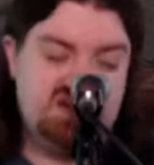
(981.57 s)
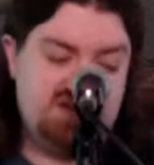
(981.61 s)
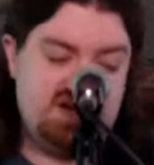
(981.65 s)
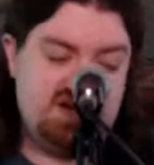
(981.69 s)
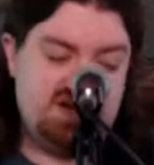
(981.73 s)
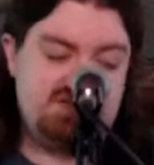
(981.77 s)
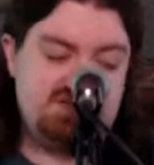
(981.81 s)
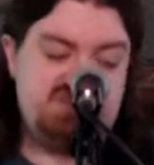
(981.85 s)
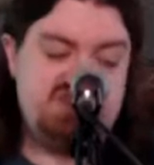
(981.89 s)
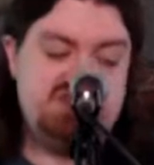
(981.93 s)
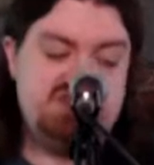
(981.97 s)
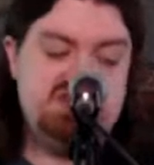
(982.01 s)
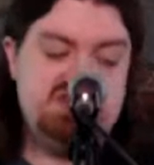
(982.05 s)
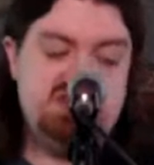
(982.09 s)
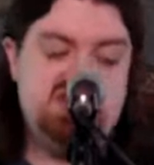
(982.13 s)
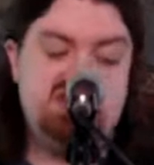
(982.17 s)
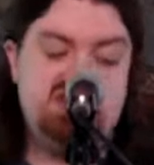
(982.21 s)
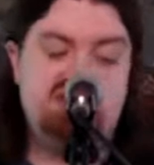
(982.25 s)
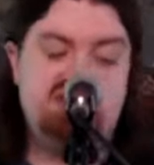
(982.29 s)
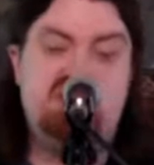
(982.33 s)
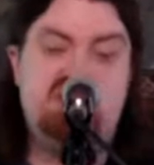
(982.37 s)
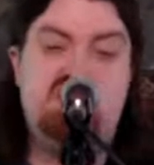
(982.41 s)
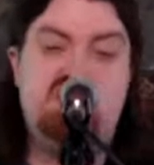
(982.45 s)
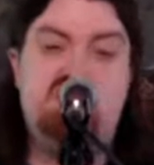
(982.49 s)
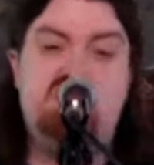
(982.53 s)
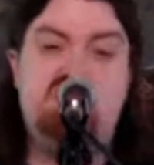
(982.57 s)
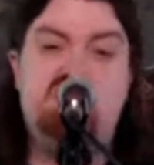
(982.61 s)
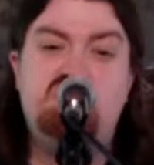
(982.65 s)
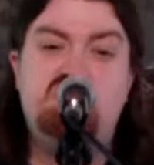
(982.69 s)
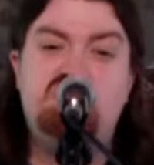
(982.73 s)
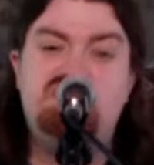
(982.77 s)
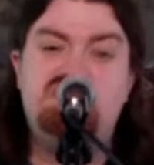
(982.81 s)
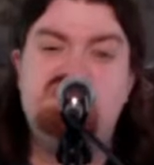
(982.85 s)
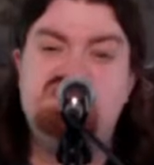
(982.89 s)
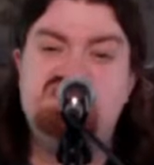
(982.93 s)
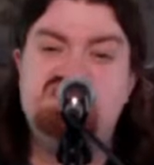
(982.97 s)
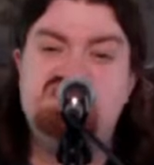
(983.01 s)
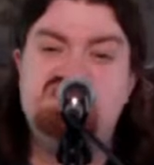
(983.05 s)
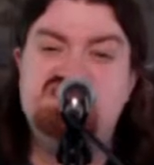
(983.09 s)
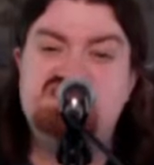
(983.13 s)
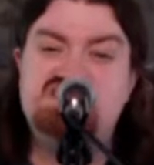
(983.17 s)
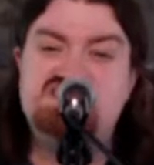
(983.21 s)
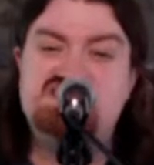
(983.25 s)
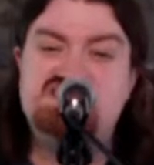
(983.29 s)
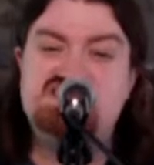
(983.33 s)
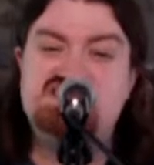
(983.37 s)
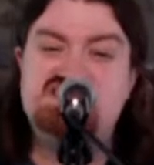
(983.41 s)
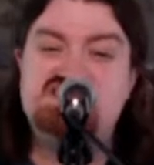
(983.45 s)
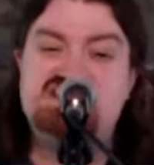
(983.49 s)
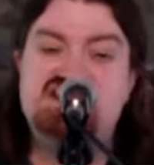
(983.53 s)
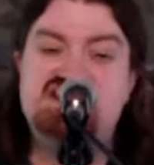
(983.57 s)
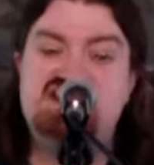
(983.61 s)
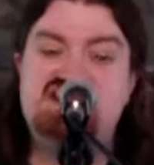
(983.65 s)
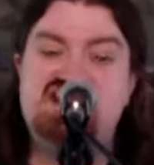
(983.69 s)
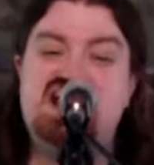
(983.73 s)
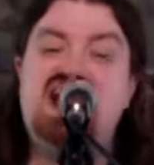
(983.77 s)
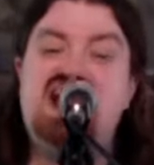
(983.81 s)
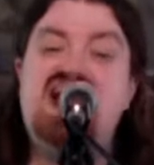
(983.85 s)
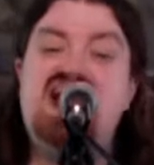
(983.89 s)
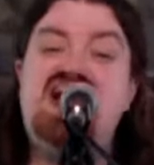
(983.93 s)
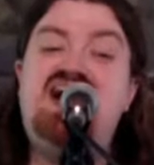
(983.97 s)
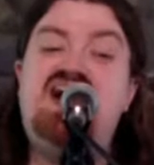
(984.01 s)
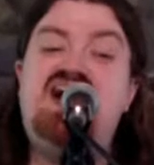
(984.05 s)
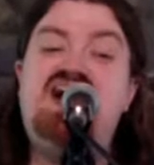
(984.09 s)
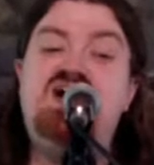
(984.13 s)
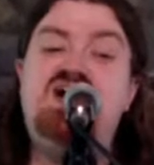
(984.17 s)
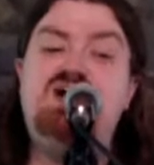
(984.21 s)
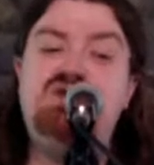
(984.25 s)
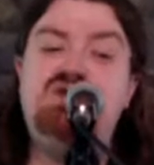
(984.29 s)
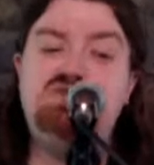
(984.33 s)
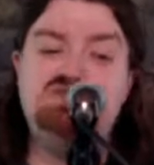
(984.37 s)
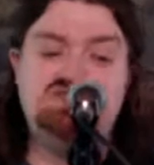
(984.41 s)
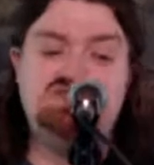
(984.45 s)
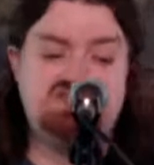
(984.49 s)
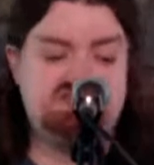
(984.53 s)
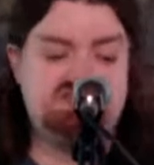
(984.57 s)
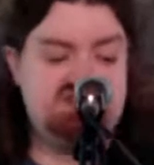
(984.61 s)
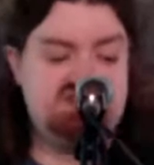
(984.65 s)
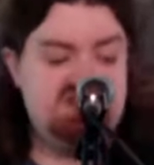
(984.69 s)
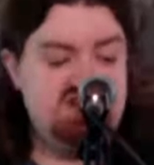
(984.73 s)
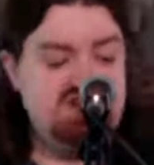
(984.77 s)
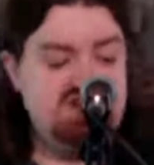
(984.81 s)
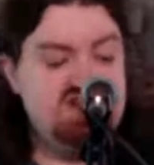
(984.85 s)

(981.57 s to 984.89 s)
I'm still alone in this little house,